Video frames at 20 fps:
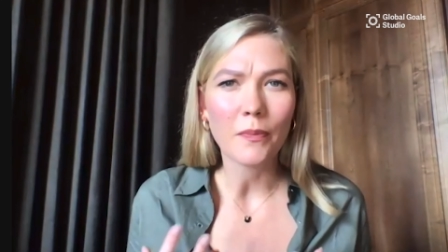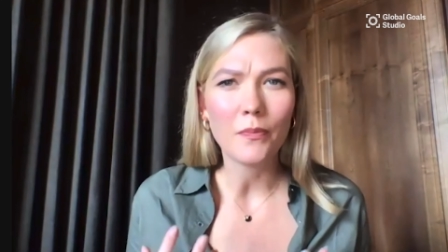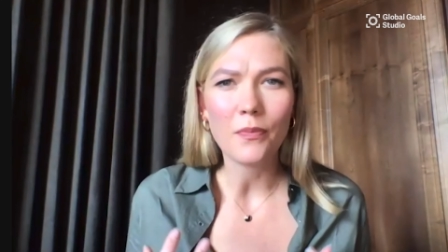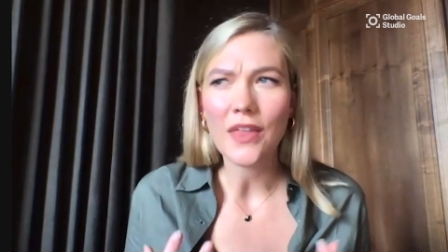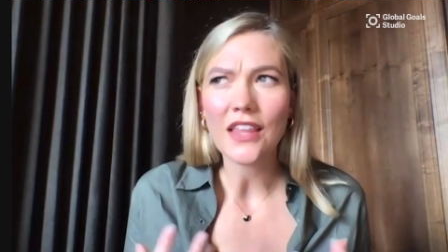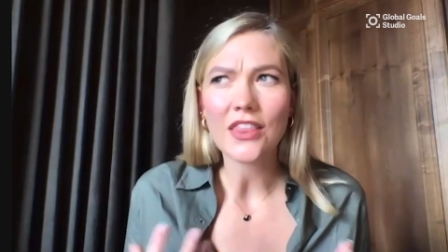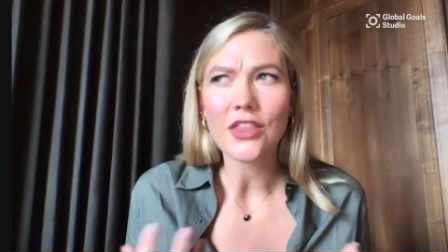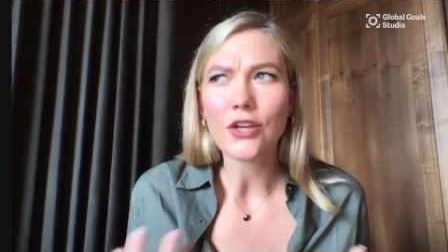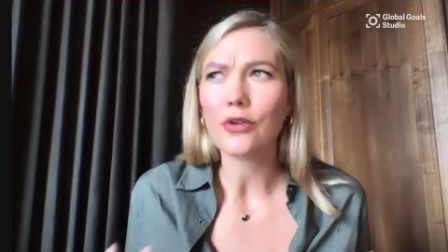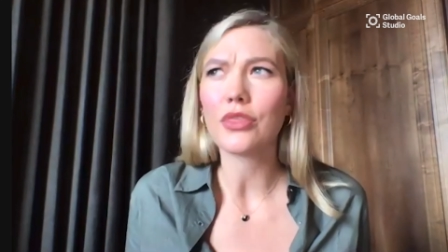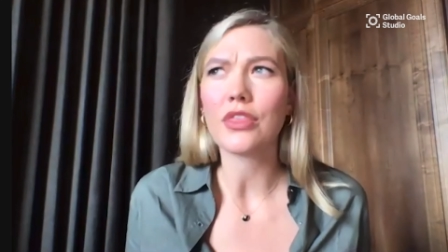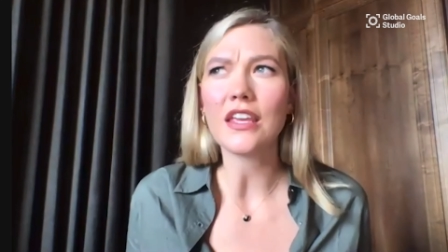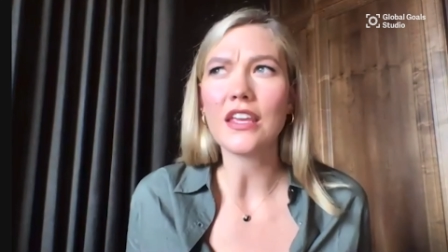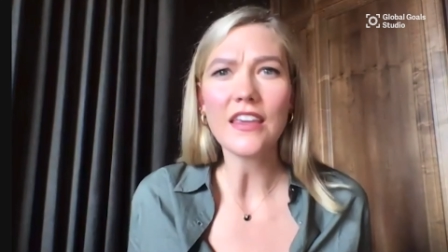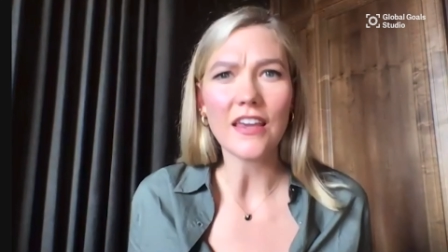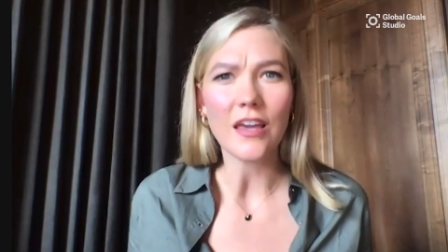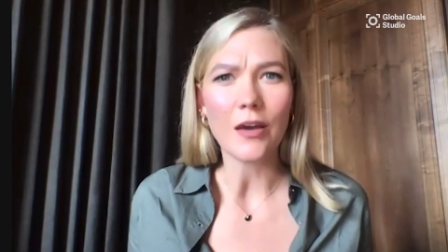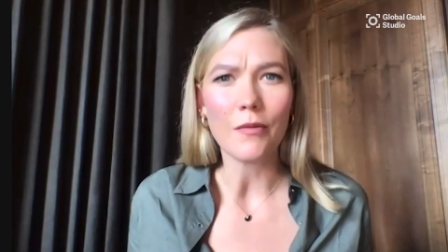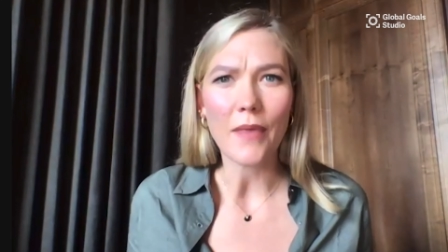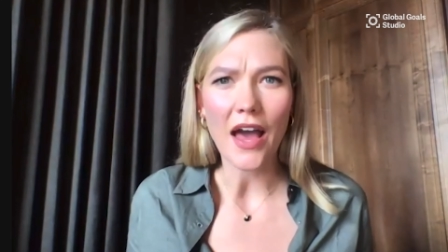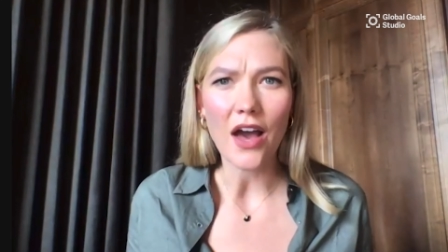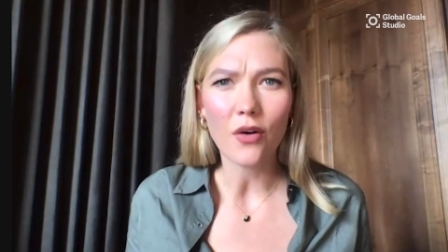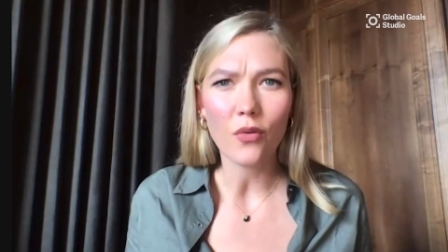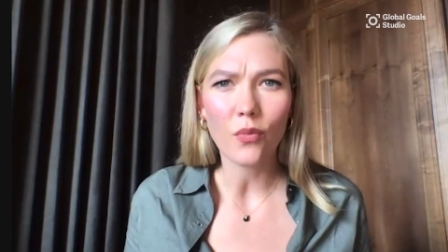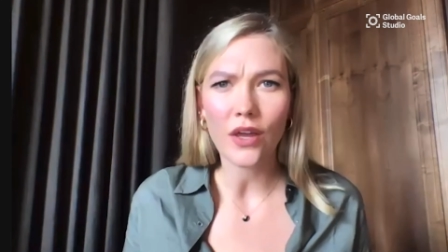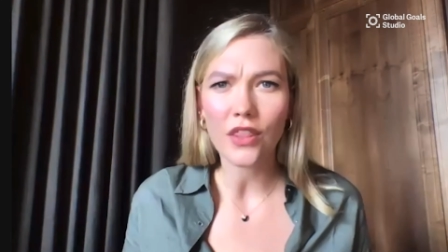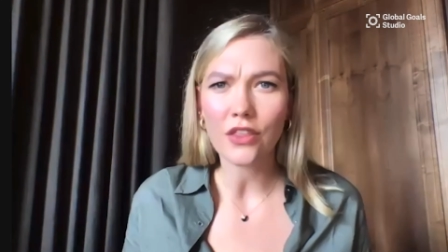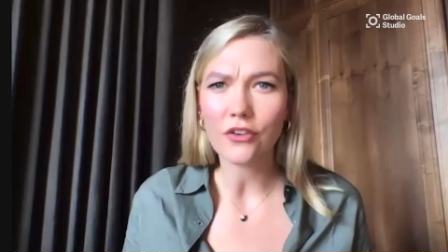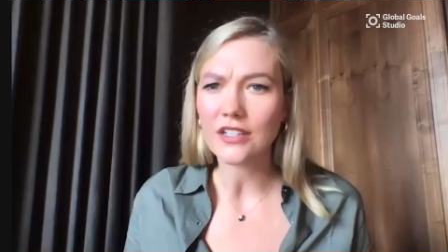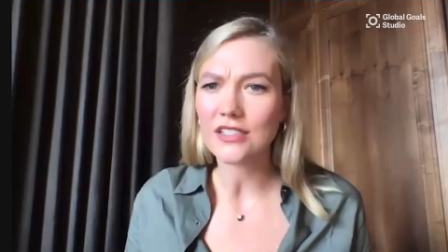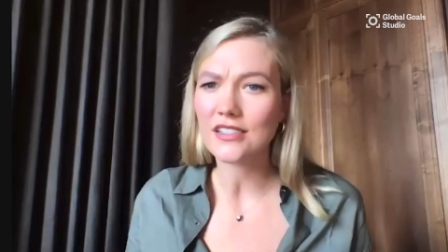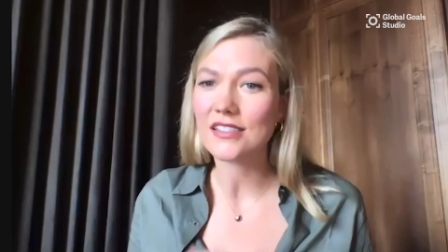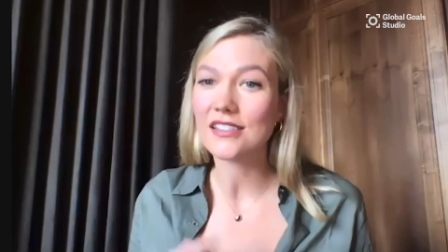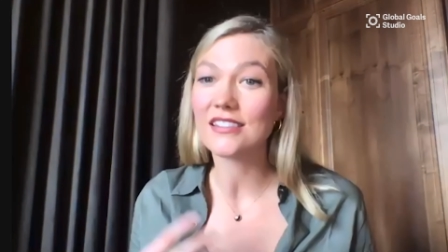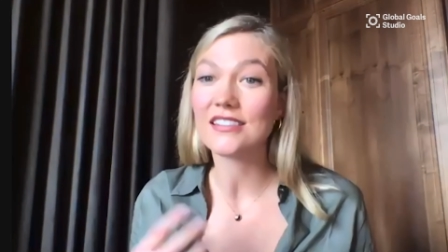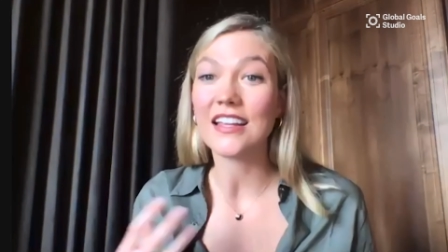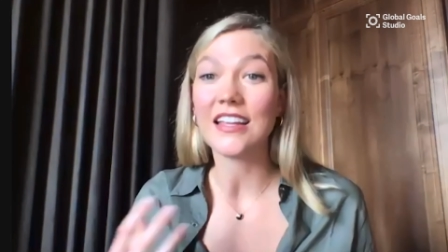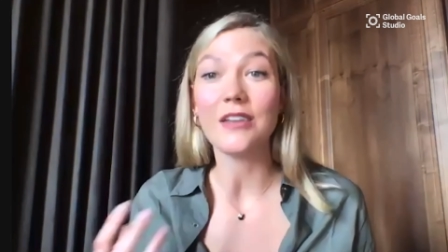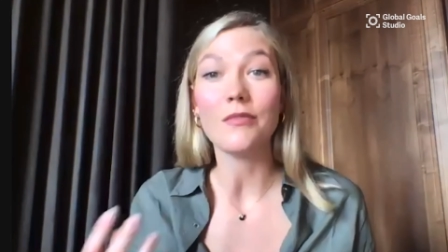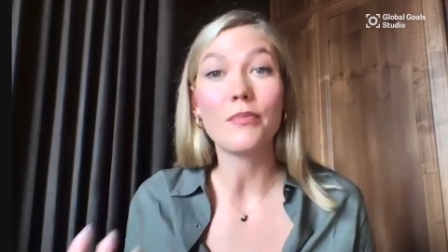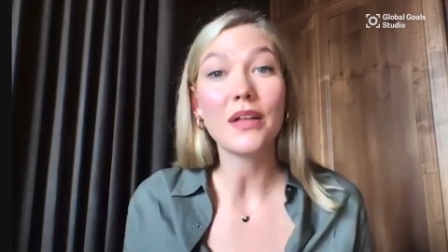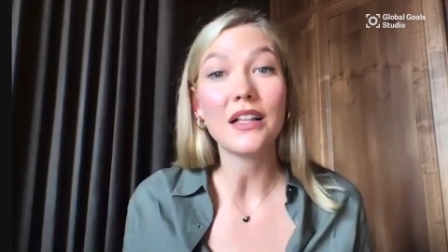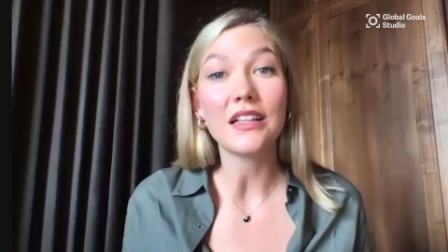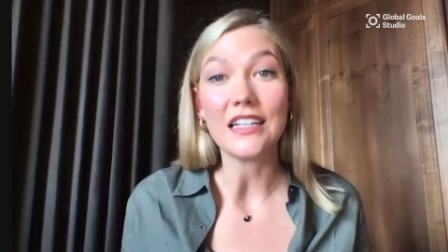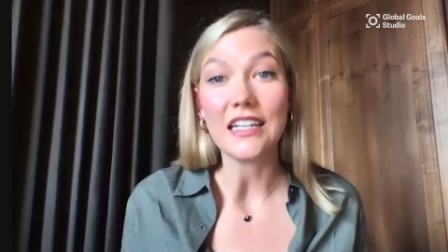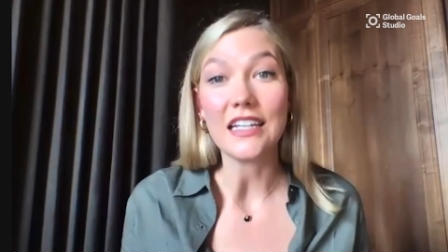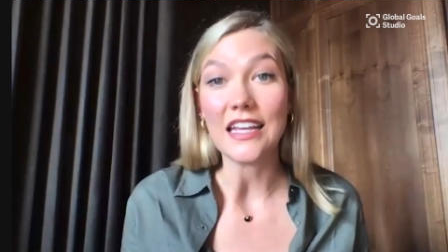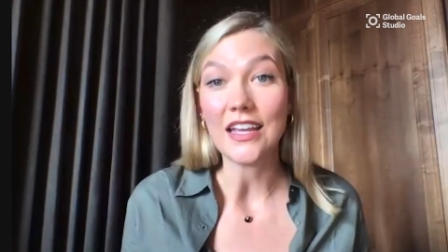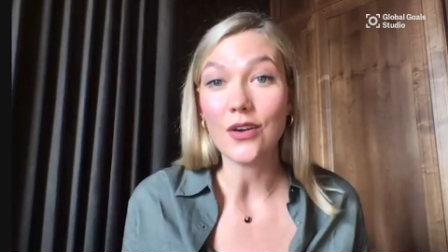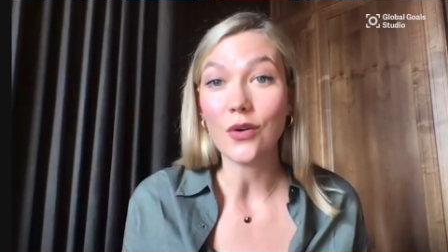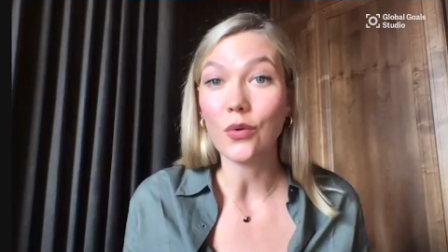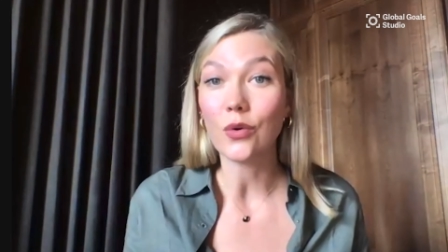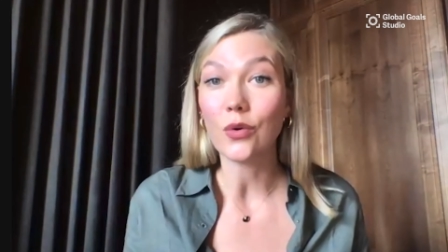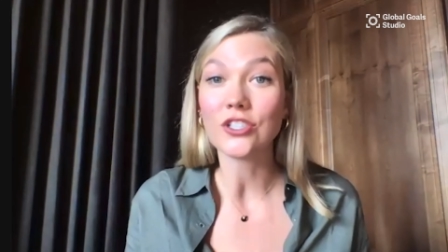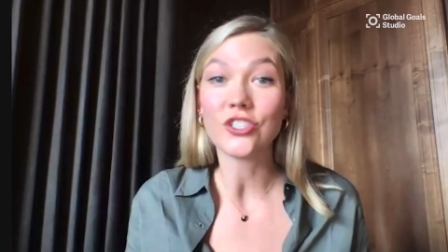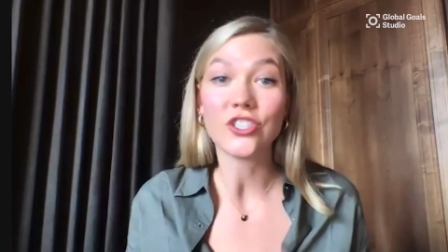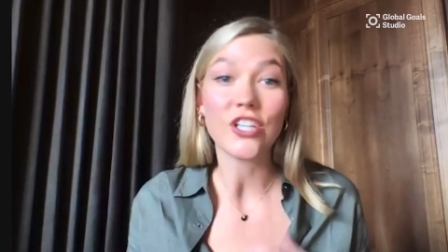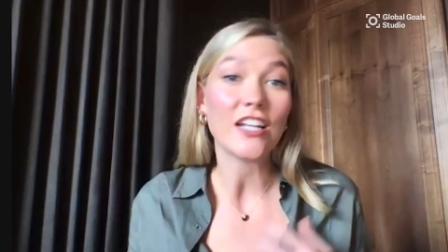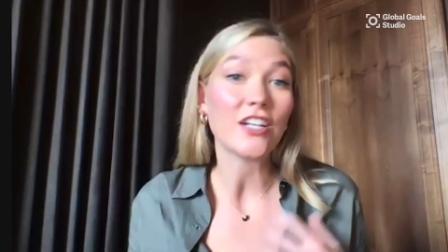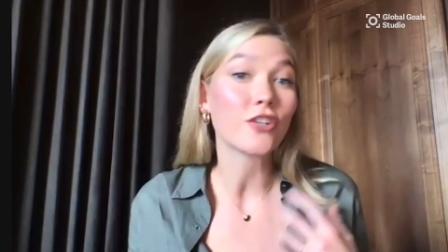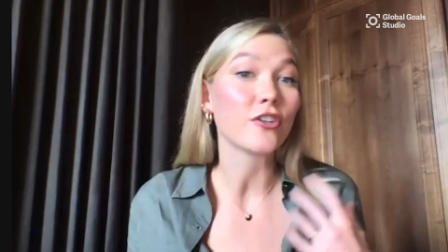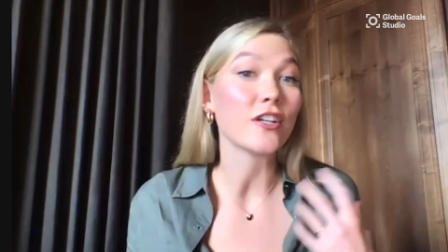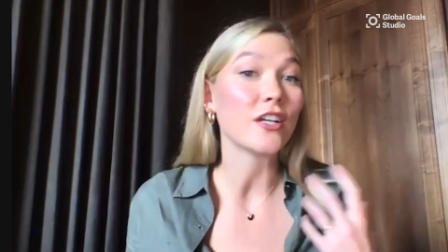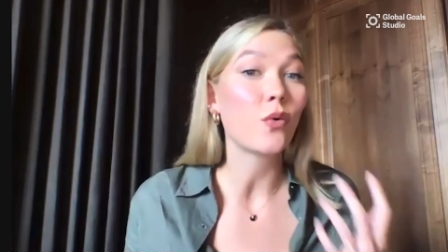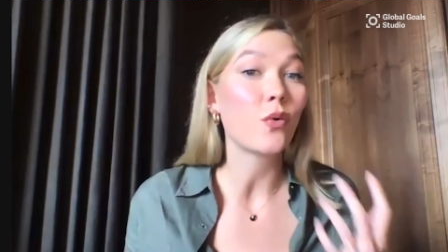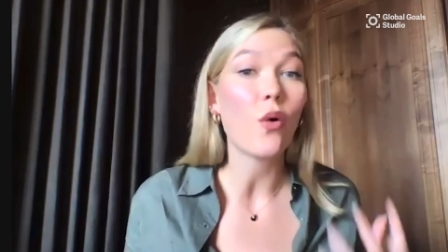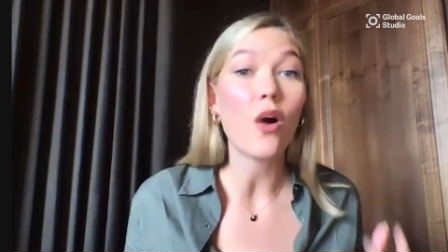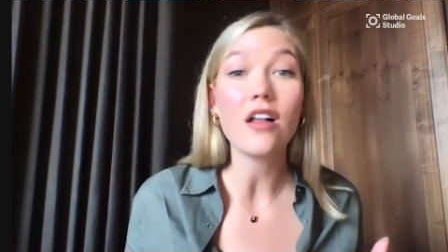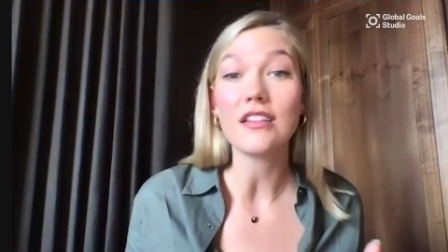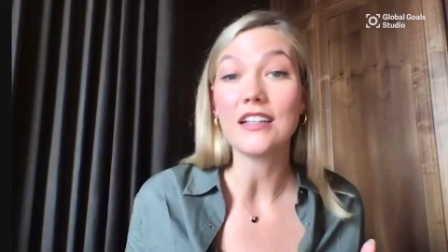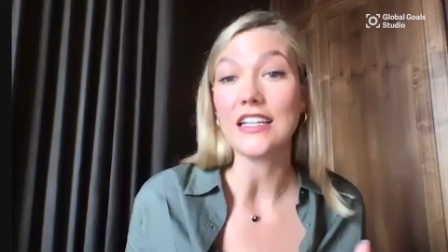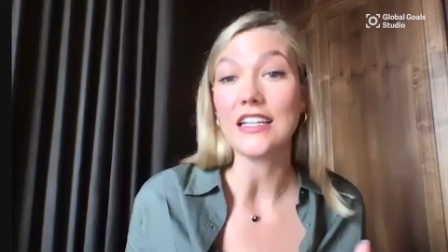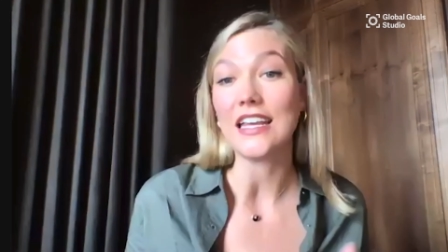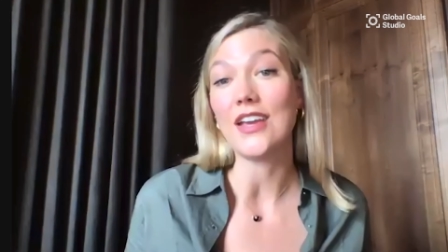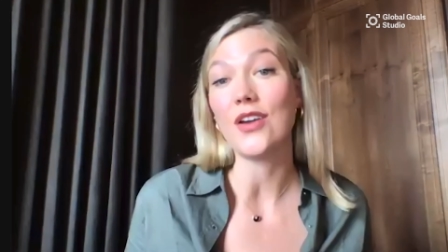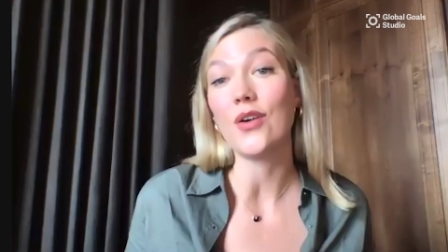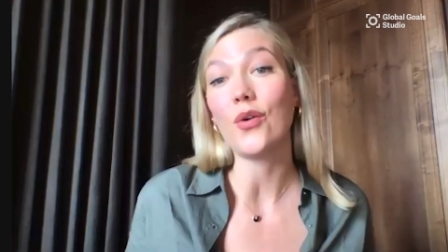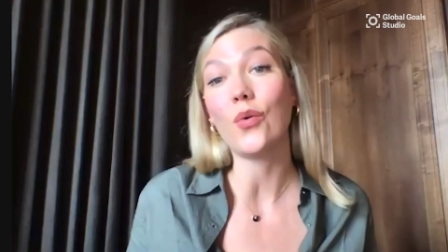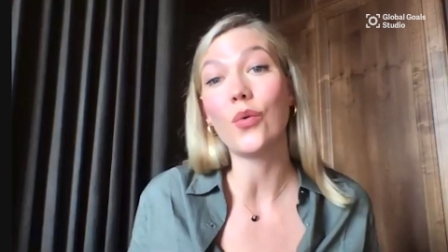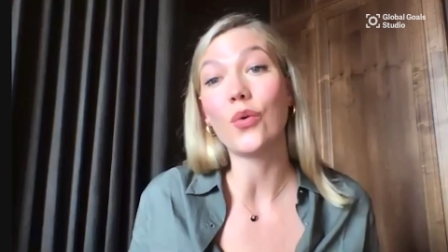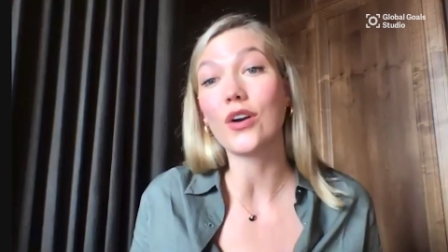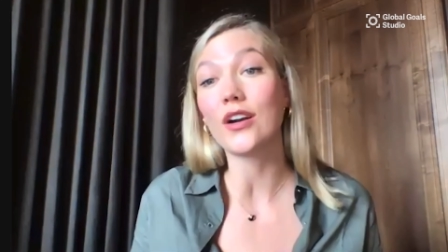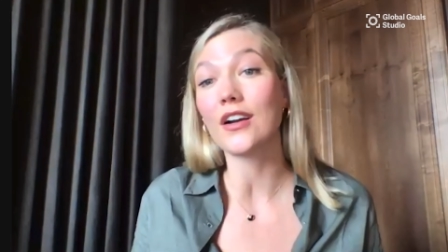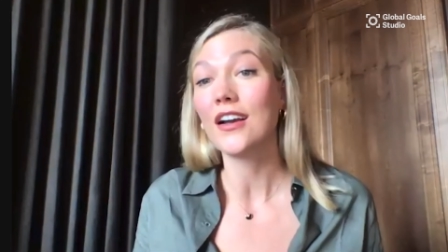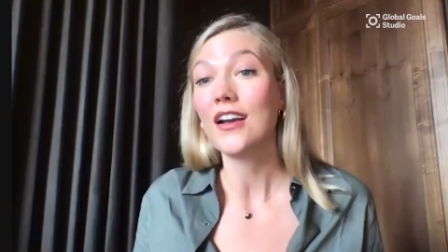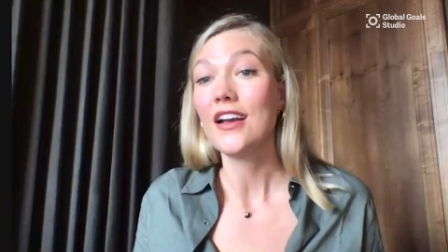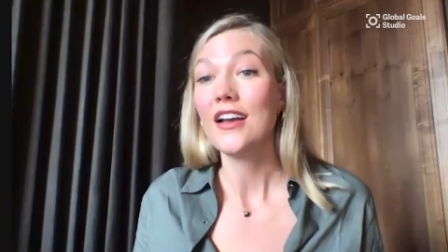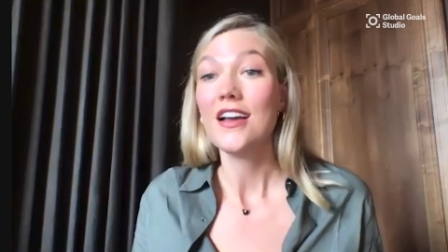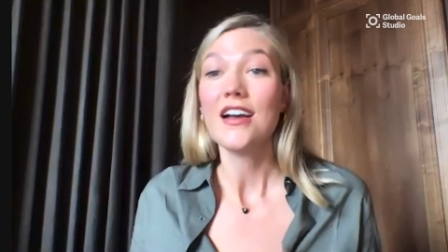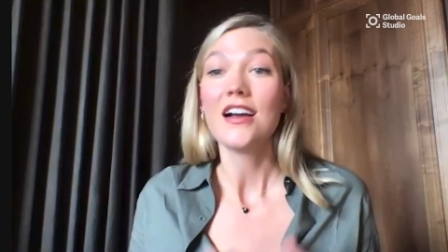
that they're thinking about whether it's sustainability or gender equality or